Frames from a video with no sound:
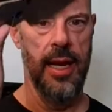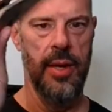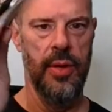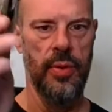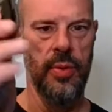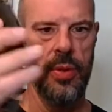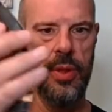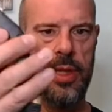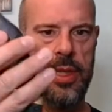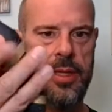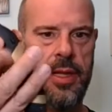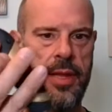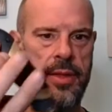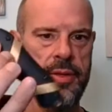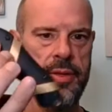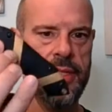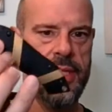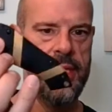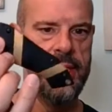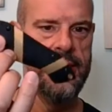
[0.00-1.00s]
of cool. And then
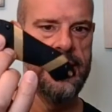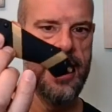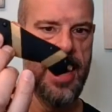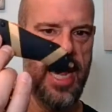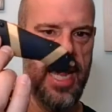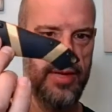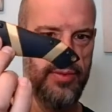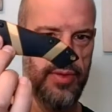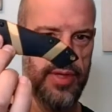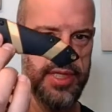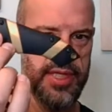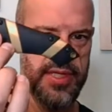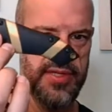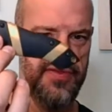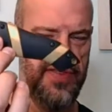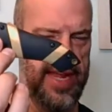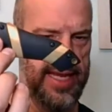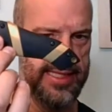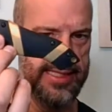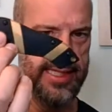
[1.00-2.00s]
there's this side, which is
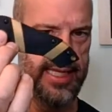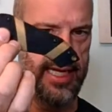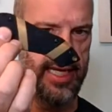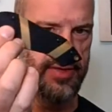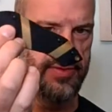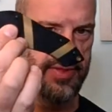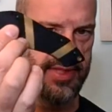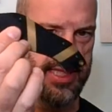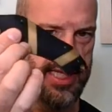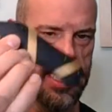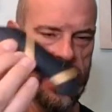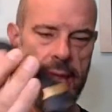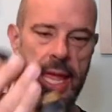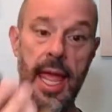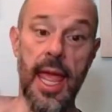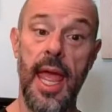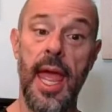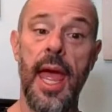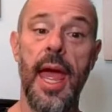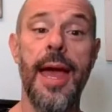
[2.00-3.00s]
fancy and interesting.
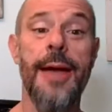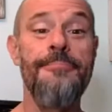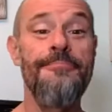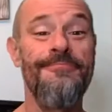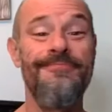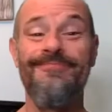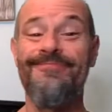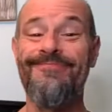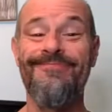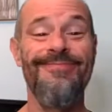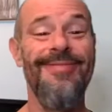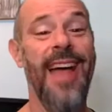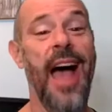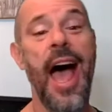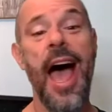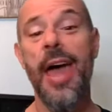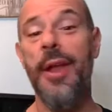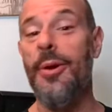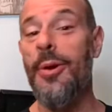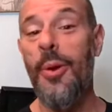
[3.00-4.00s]

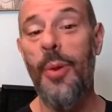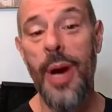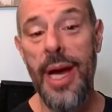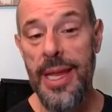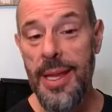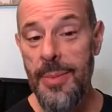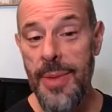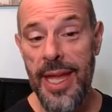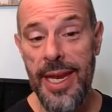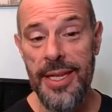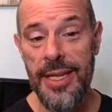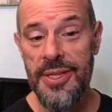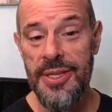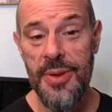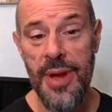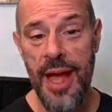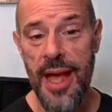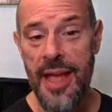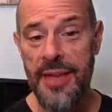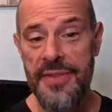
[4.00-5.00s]
I don't know why they made it two
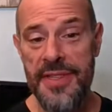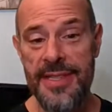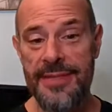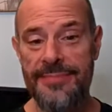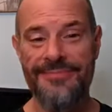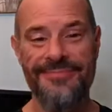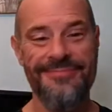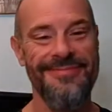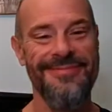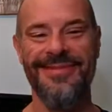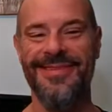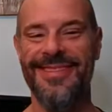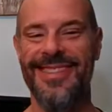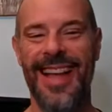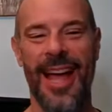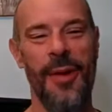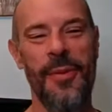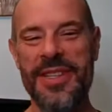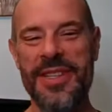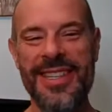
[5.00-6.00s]
knives.
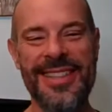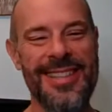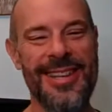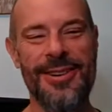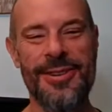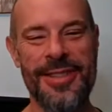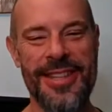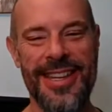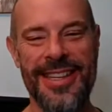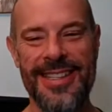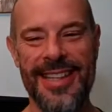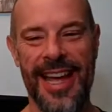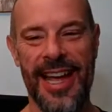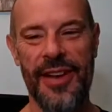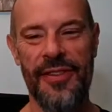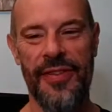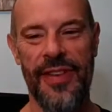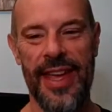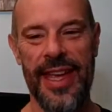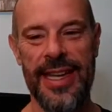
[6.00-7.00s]
I wasn't there in the
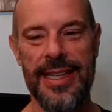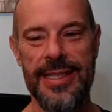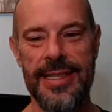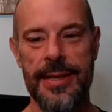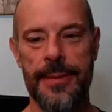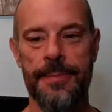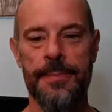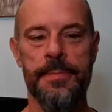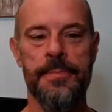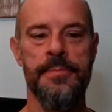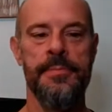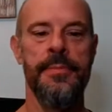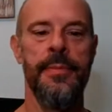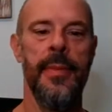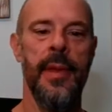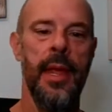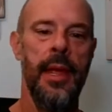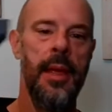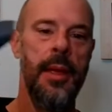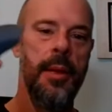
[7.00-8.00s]
design phase.
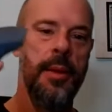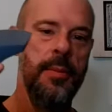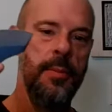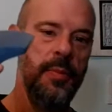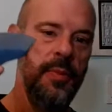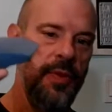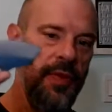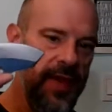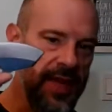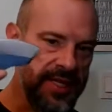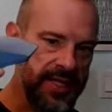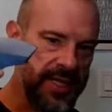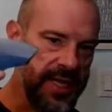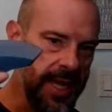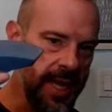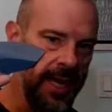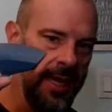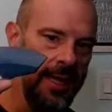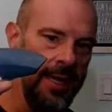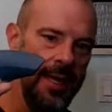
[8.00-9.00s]
This
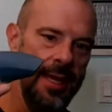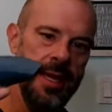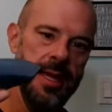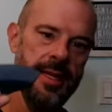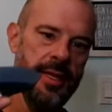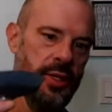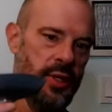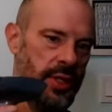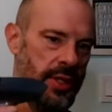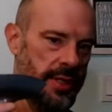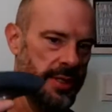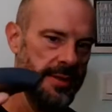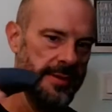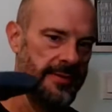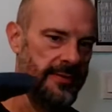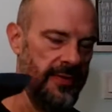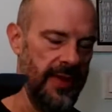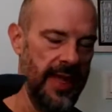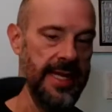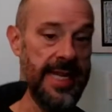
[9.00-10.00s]
thing is
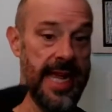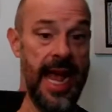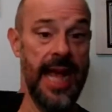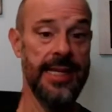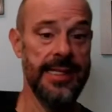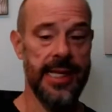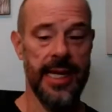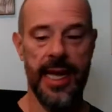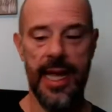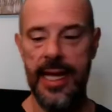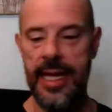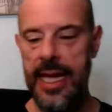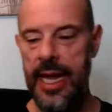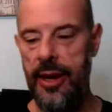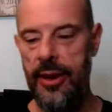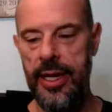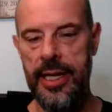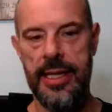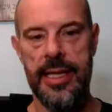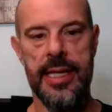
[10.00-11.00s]
fantastic. I
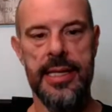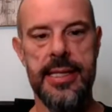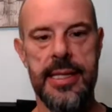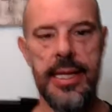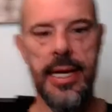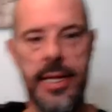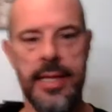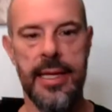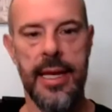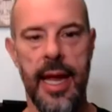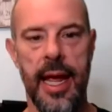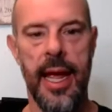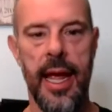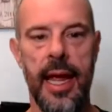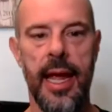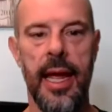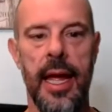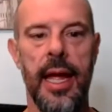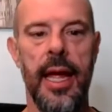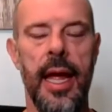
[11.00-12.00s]
carried this the other day,
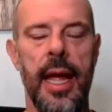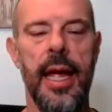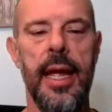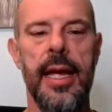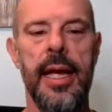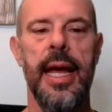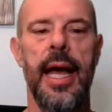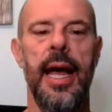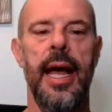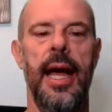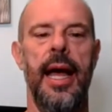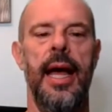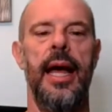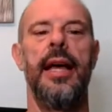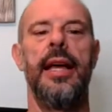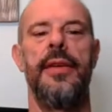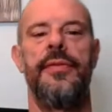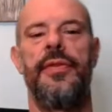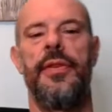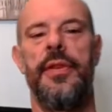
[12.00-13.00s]

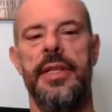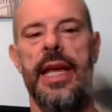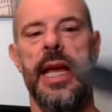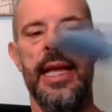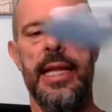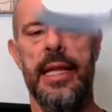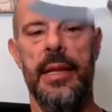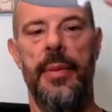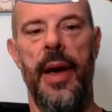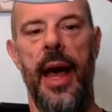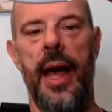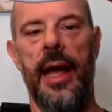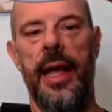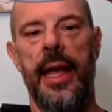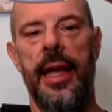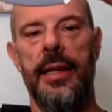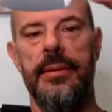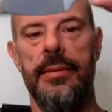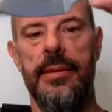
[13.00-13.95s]
a full day in the pocket,